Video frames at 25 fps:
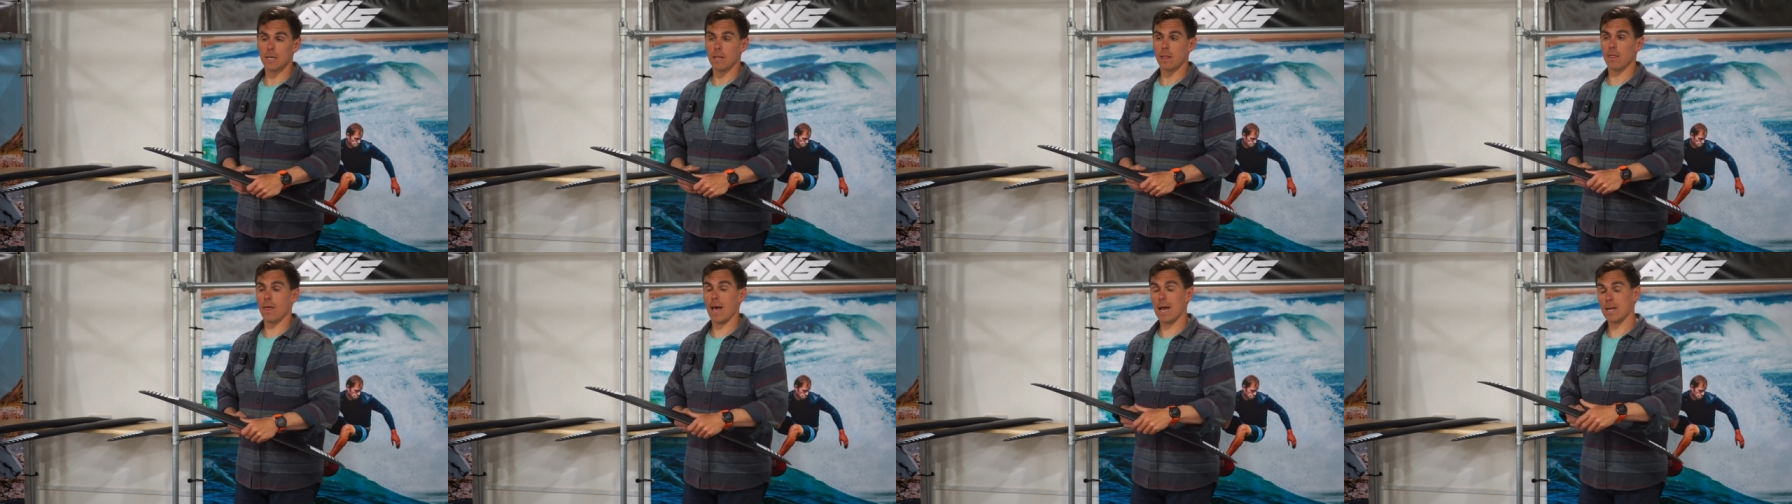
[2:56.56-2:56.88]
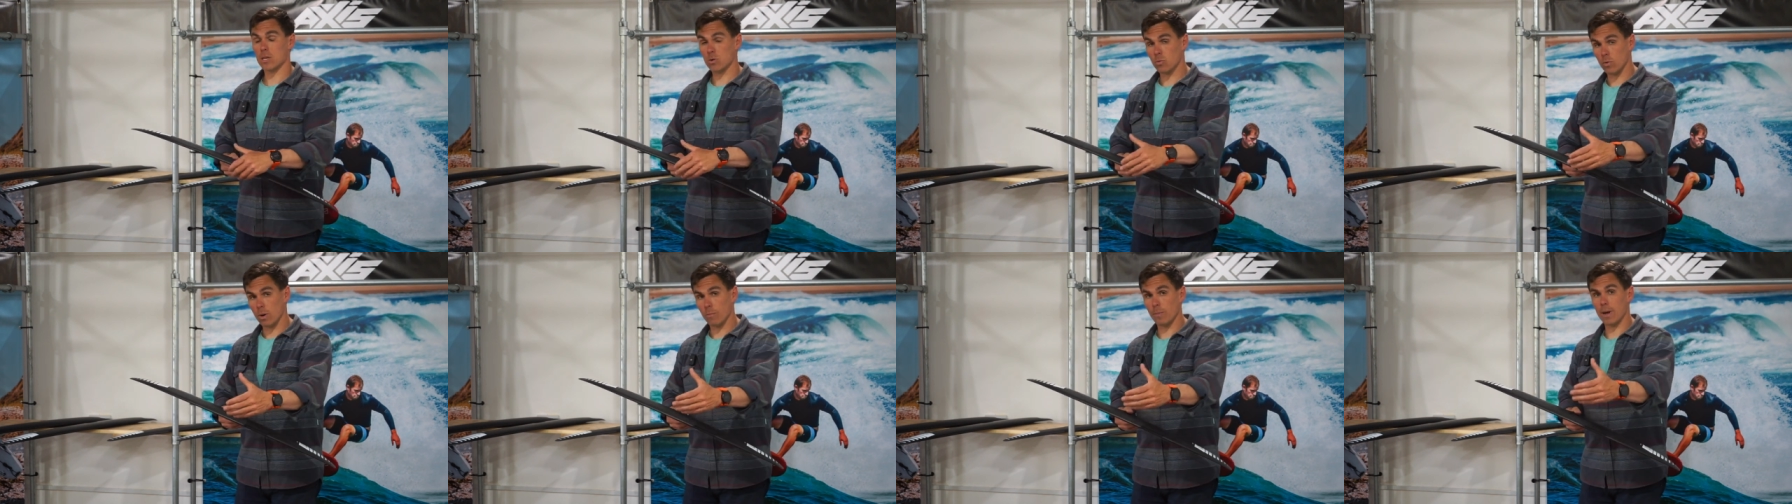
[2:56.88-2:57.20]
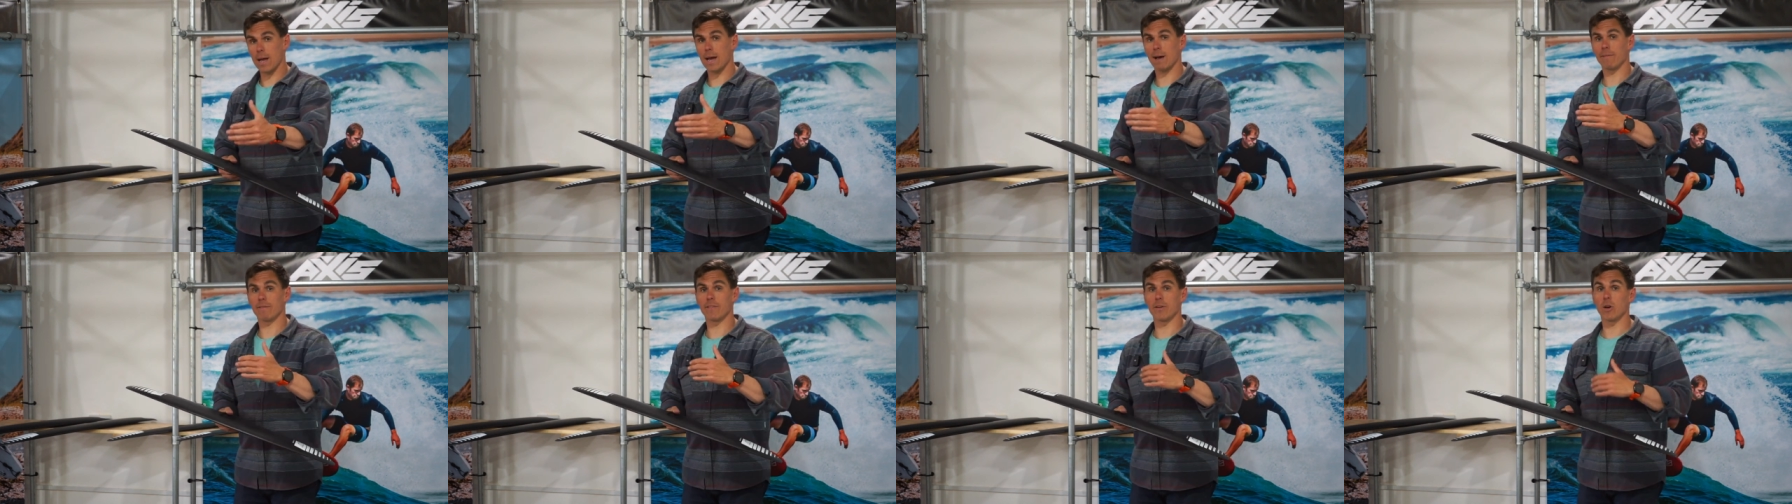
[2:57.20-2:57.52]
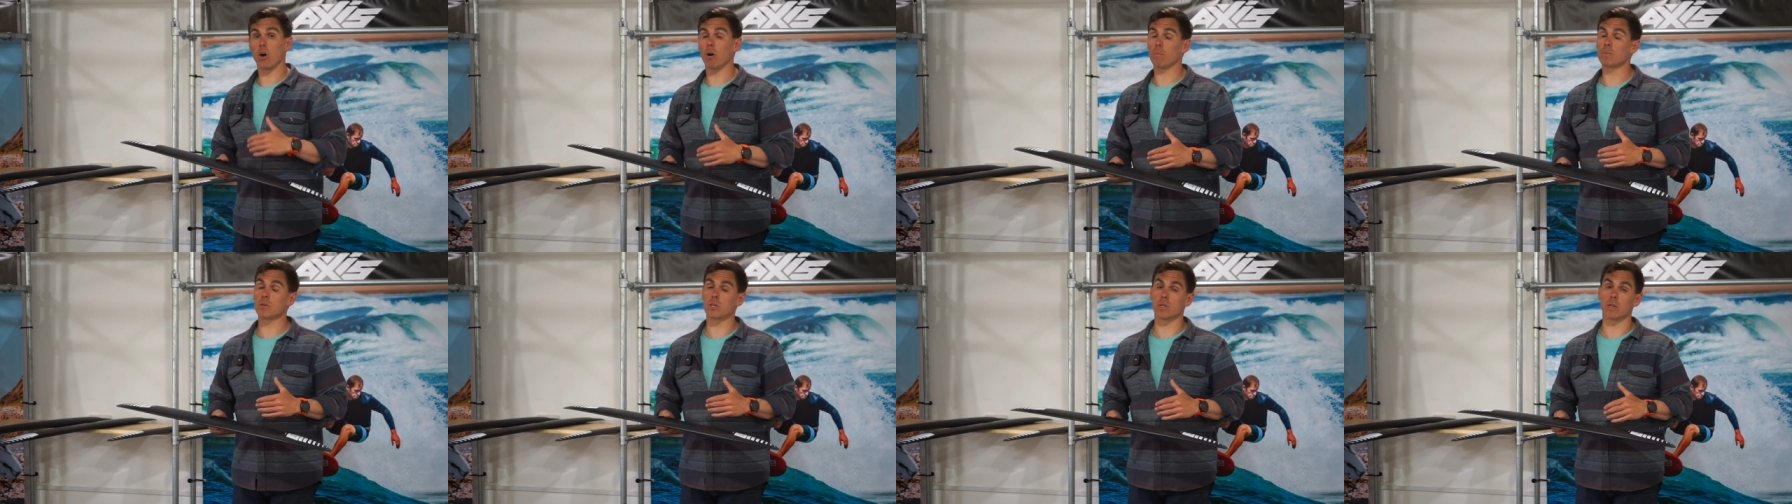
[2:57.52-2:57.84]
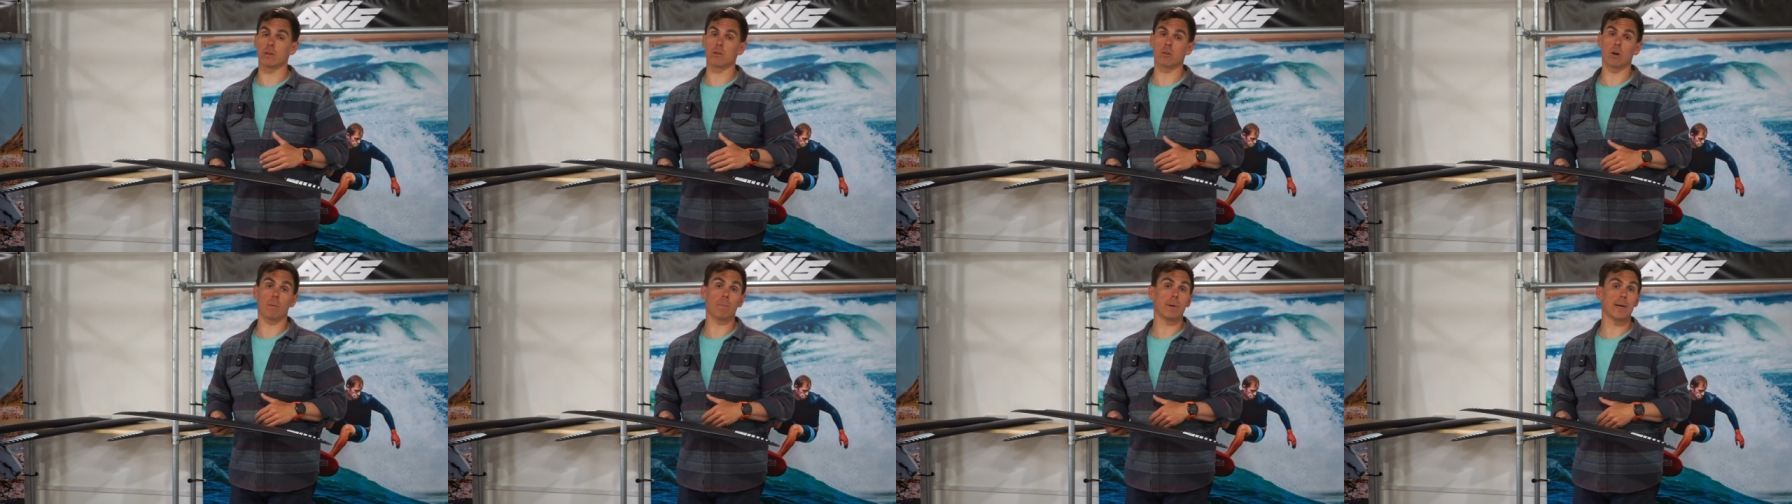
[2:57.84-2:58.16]
That's when we have the
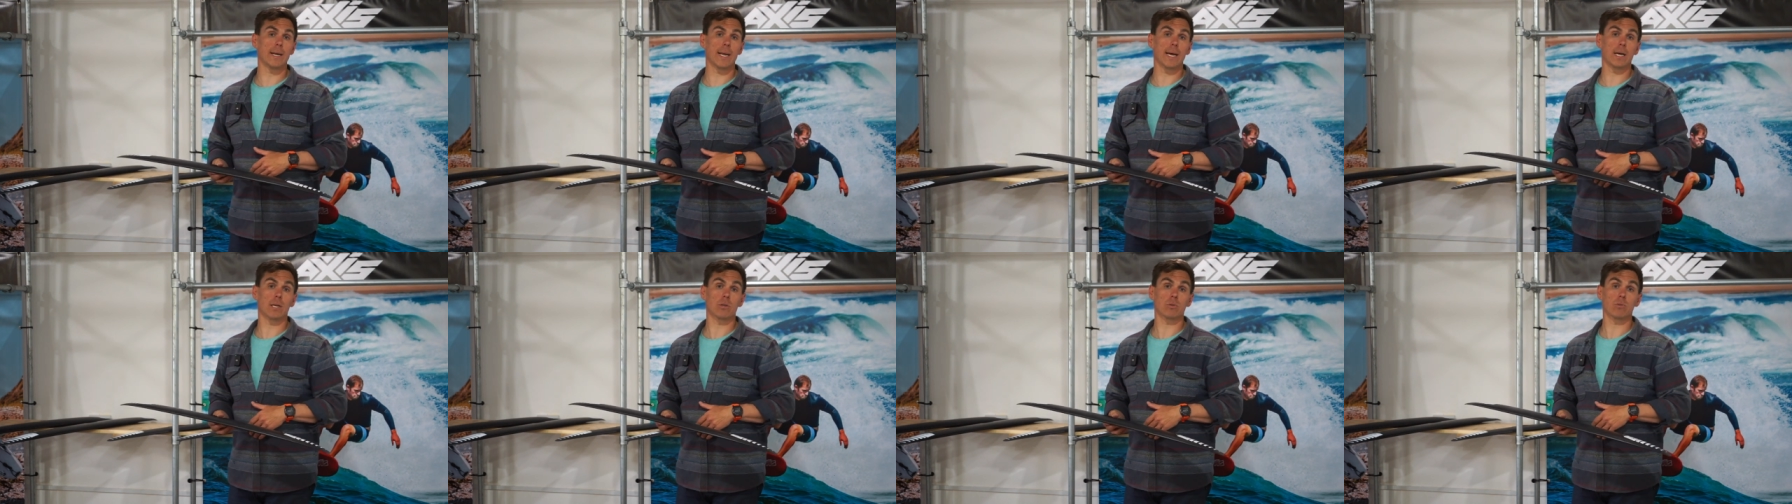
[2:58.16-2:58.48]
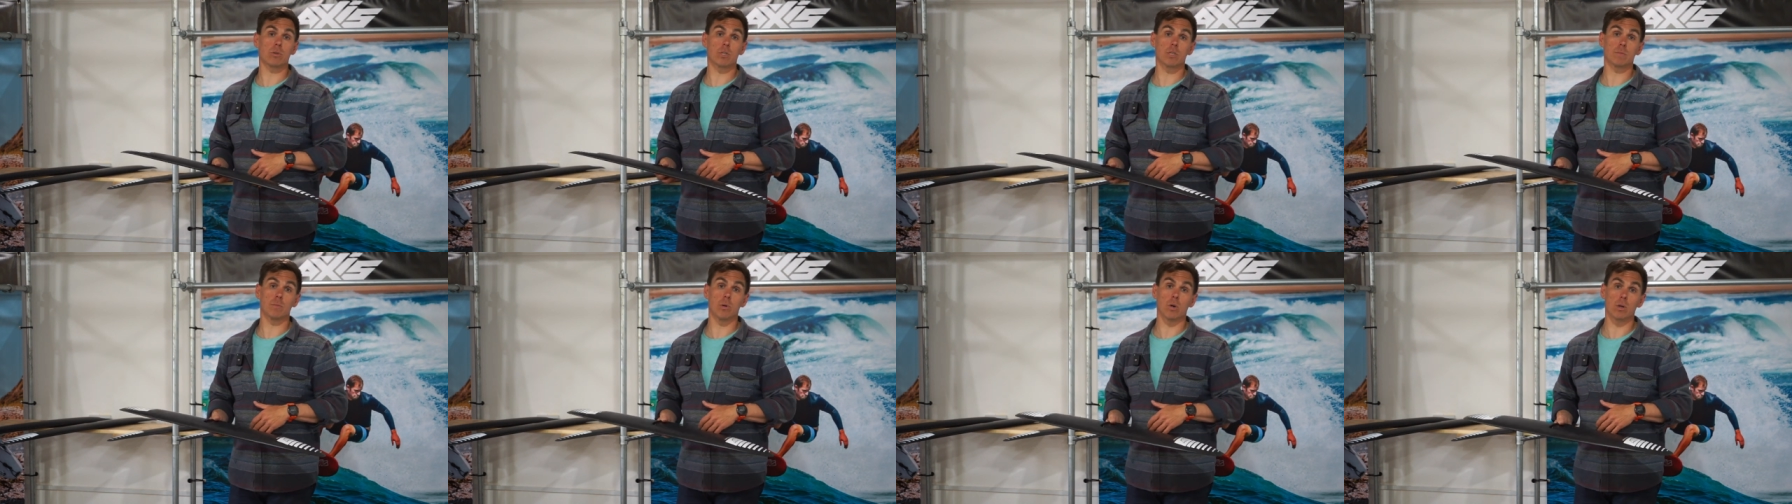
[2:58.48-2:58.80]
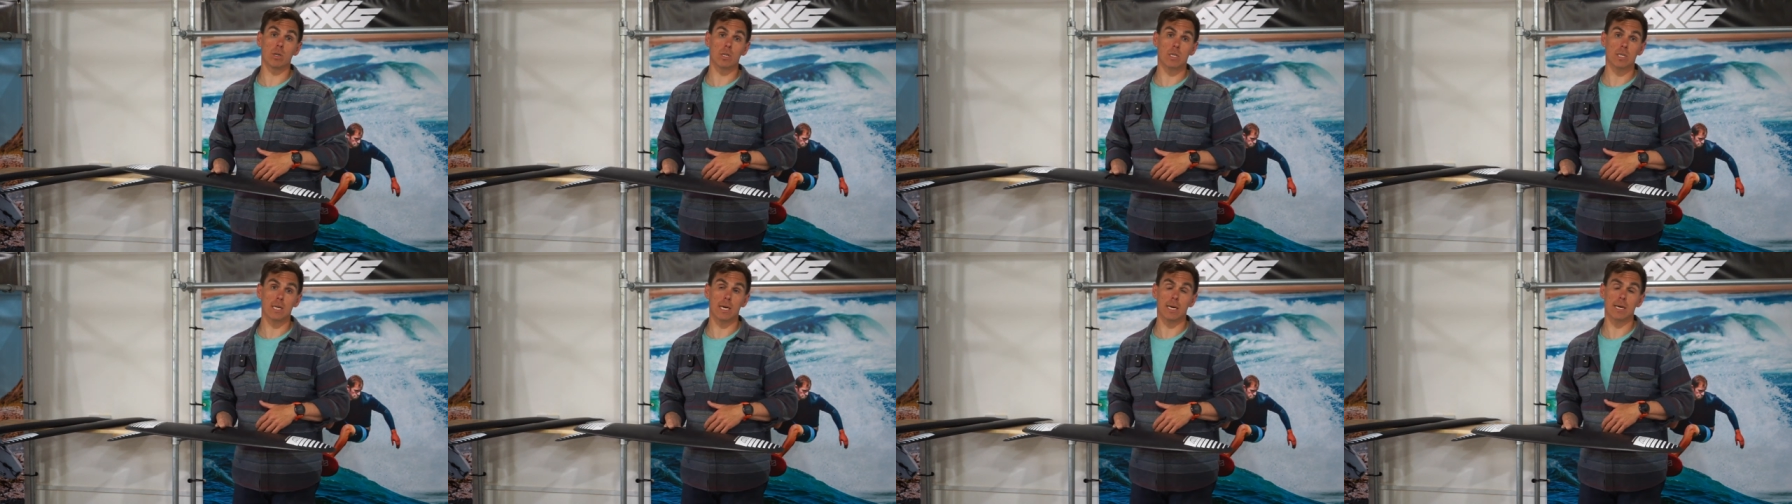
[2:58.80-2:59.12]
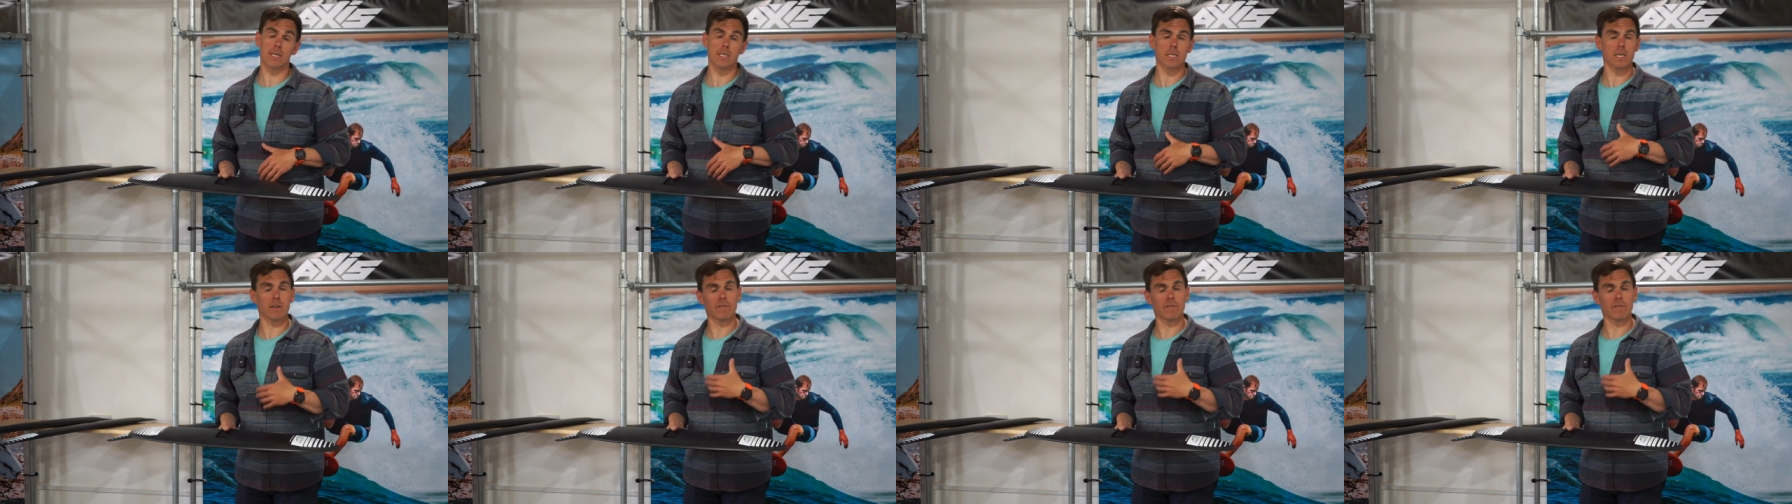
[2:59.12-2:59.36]
option of dropping down to a smaller size.